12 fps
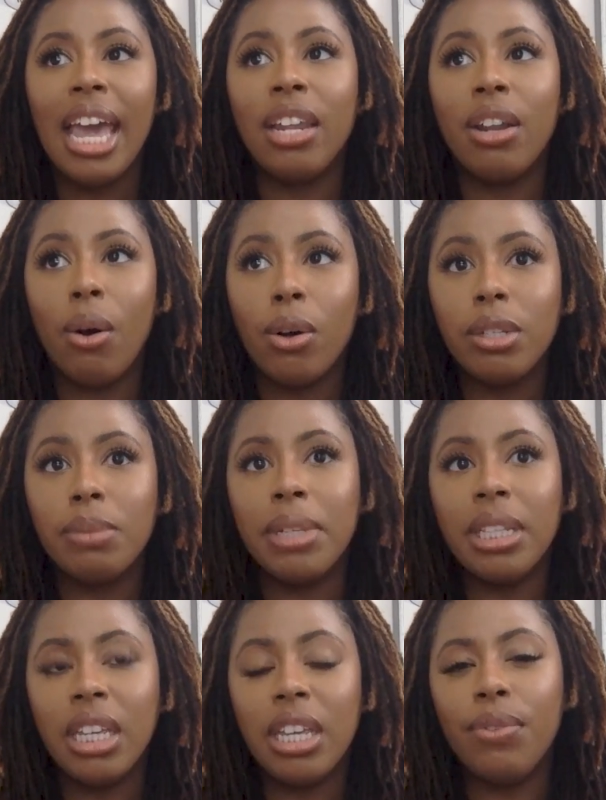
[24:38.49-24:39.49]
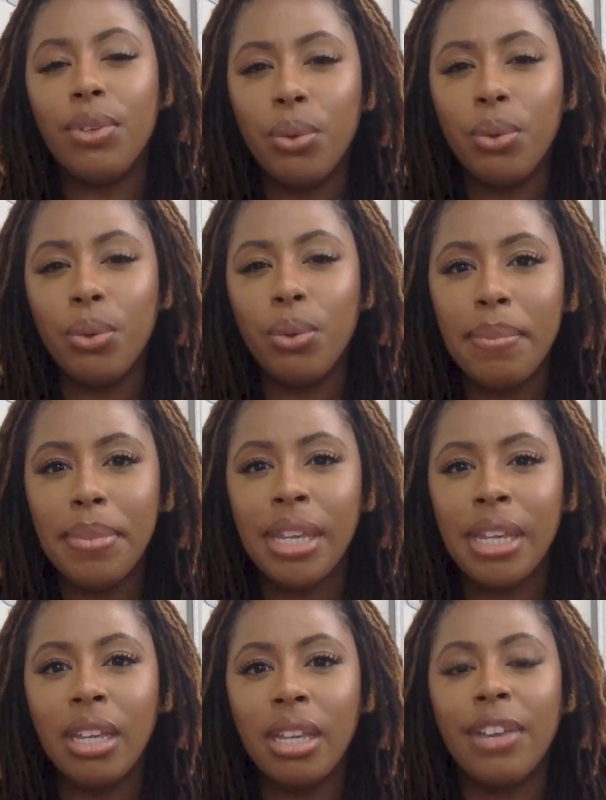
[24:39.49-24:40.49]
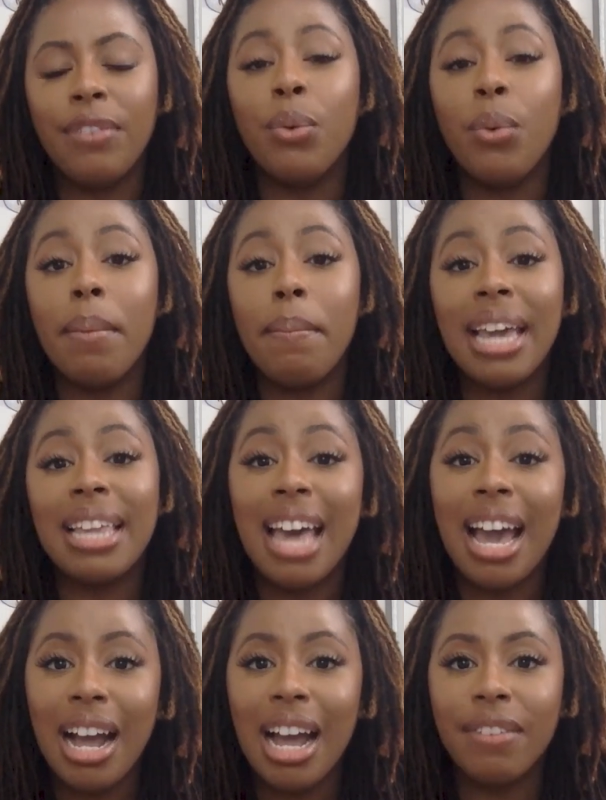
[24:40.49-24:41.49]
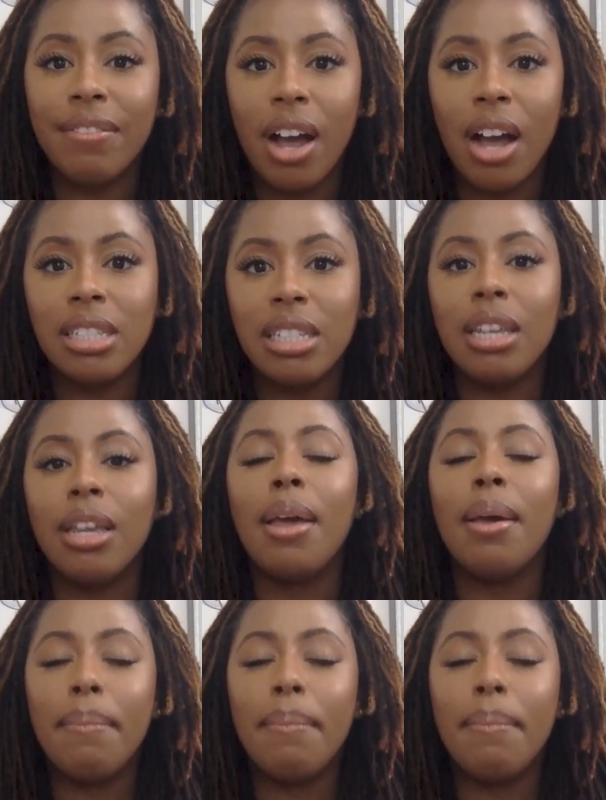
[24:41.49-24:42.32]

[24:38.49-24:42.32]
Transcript: And ultimately, if you want to make that kind of content,